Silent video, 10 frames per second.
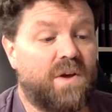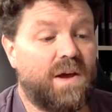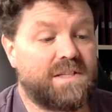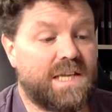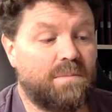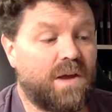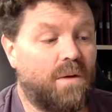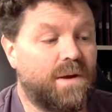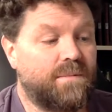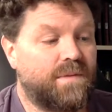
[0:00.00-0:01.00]
her to keep
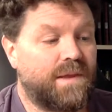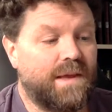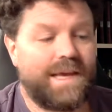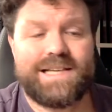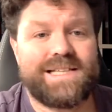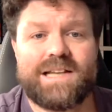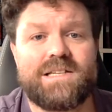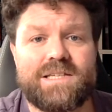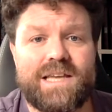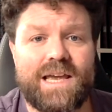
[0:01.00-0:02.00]
going. "He
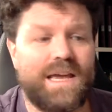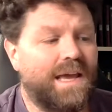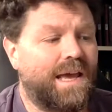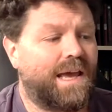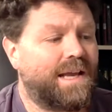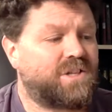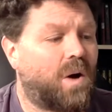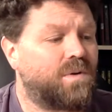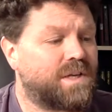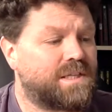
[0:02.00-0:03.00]
sent us here. He
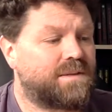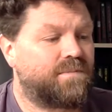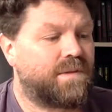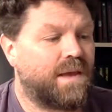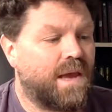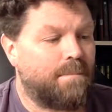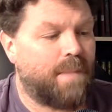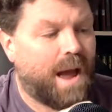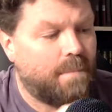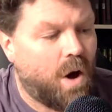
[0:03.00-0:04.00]
told us."
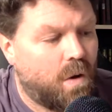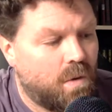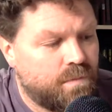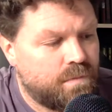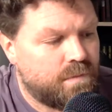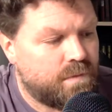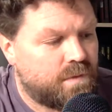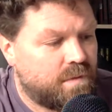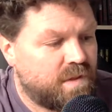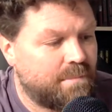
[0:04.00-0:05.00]

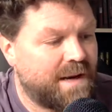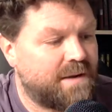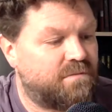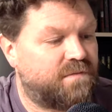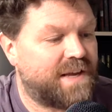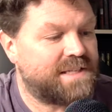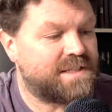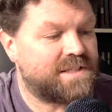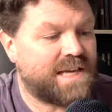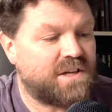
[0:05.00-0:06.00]
"Mammon," the million
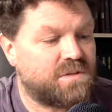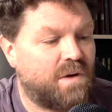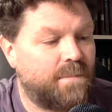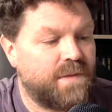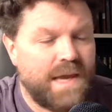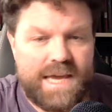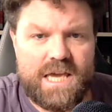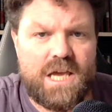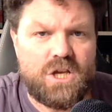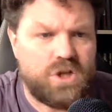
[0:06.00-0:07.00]
faces said as one.
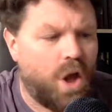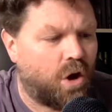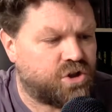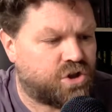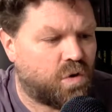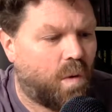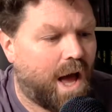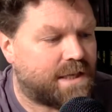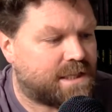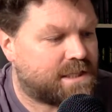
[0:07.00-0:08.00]
"He is lost to
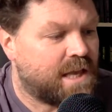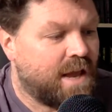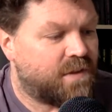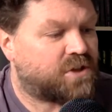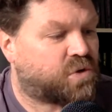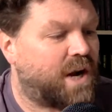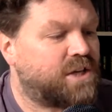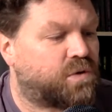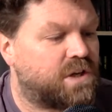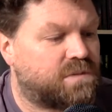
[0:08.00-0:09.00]
us. The
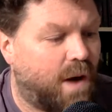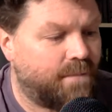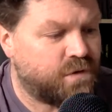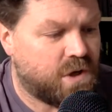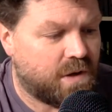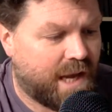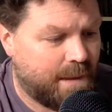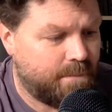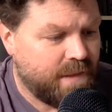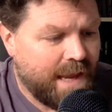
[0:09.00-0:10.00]
traitorous one took
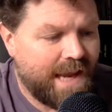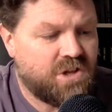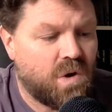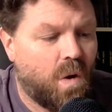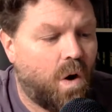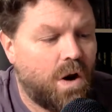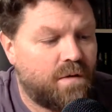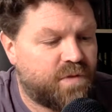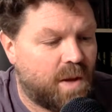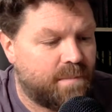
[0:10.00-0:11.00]
him. He took all
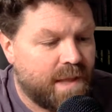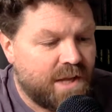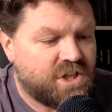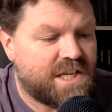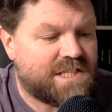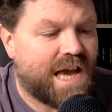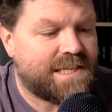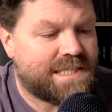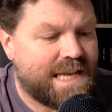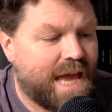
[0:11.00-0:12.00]
of them. Just
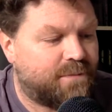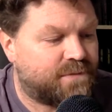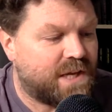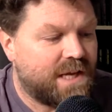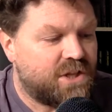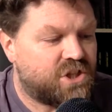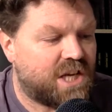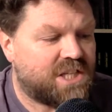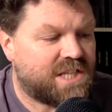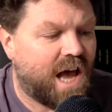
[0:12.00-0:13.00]
us left.
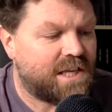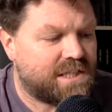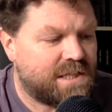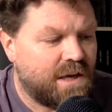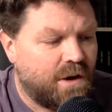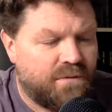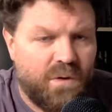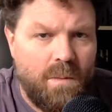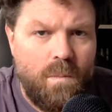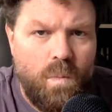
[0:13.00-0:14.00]
Just us.
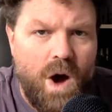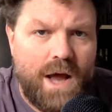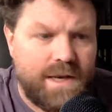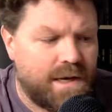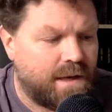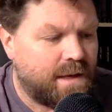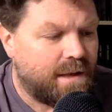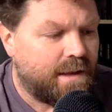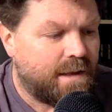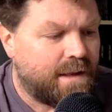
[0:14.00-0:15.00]
From one.
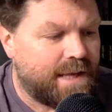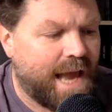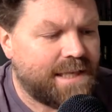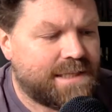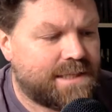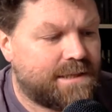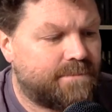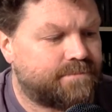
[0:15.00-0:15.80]
Yes."